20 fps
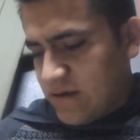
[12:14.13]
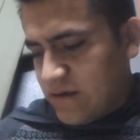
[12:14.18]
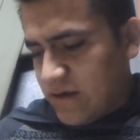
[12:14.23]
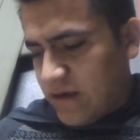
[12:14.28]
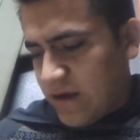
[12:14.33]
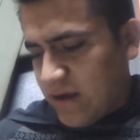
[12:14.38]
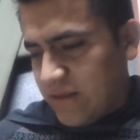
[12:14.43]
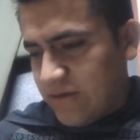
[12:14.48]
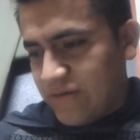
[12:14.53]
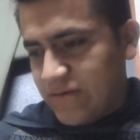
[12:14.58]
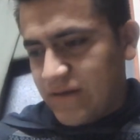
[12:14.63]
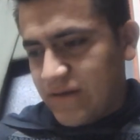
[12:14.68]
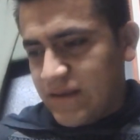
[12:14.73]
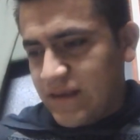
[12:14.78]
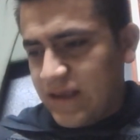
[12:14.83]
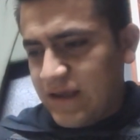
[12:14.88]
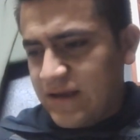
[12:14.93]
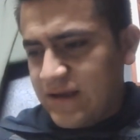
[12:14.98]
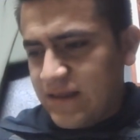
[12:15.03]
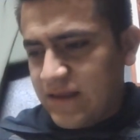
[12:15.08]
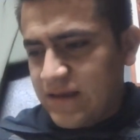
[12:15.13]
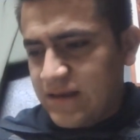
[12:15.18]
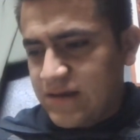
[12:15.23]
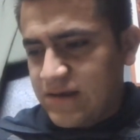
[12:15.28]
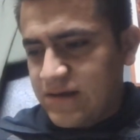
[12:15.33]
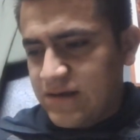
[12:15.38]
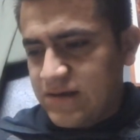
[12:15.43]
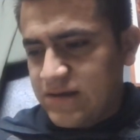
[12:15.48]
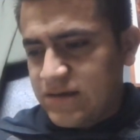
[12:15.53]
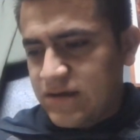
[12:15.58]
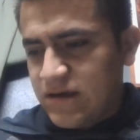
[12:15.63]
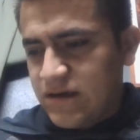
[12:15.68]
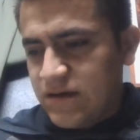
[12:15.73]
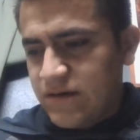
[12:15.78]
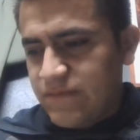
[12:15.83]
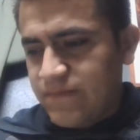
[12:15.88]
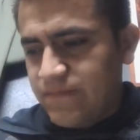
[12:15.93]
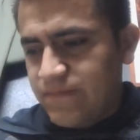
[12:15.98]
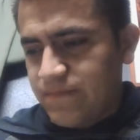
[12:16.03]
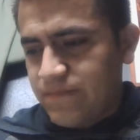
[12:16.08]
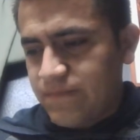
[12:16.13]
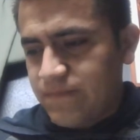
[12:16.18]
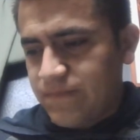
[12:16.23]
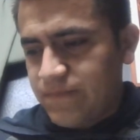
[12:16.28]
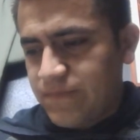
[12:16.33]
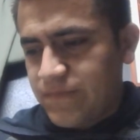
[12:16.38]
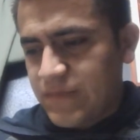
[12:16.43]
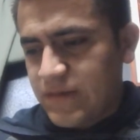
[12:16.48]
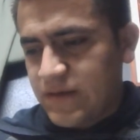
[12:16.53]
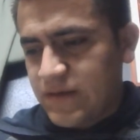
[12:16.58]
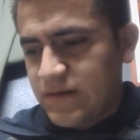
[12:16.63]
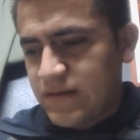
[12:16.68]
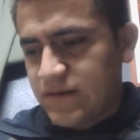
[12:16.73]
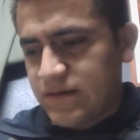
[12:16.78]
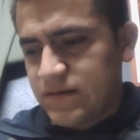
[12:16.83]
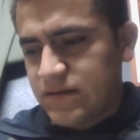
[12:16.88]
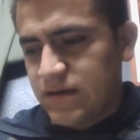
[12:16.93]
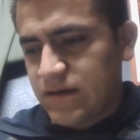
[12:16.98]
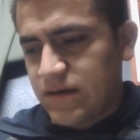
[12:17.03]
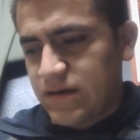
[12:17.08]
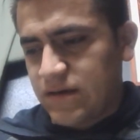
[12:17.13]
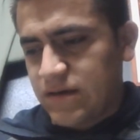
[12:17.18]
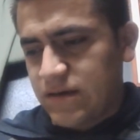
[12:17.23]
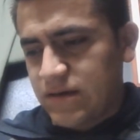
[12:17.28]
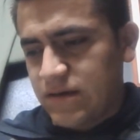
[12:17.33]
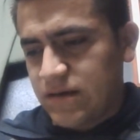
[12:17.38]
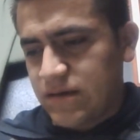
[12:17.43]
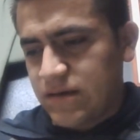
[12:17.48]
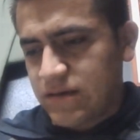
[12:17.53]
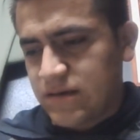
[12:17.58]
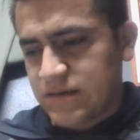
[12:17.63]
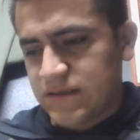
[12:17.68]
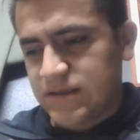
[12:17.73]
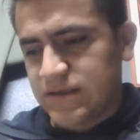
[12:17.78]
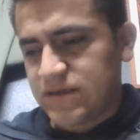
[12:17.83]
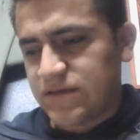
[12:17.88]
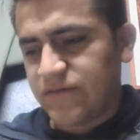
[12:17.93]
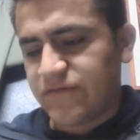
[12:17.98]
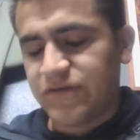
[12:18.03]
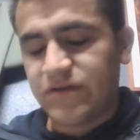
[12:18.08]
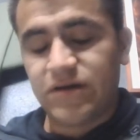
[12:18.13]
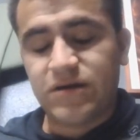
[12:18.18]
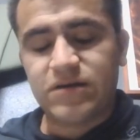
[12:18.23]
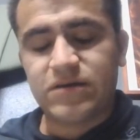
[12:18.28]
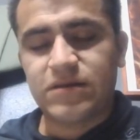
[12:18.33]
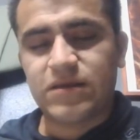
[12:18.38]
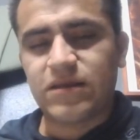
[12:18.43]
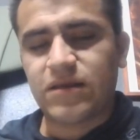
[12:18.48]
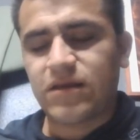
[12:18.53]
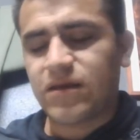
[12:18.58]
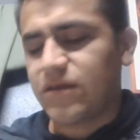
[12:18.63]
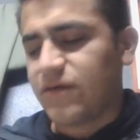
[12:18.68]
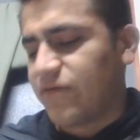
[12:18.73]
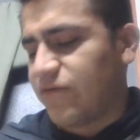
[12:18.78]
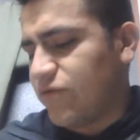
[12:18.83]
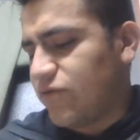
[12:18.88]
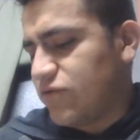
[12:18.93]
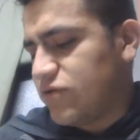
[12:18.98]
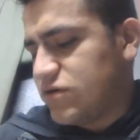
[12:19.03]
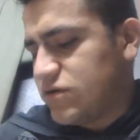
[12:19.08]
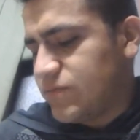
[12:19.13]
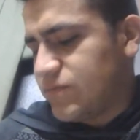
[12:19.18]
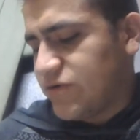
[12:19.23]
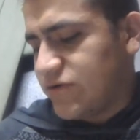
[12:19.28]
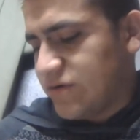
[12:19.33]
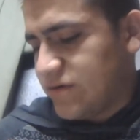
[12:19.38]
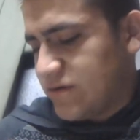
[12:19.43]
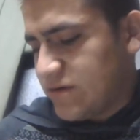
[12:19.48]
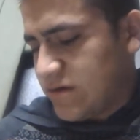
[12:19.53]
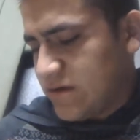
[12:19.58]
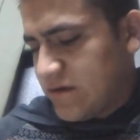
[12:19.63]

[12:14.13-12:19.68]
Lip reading: I don't think it is, cause it's a velocity, not a force. But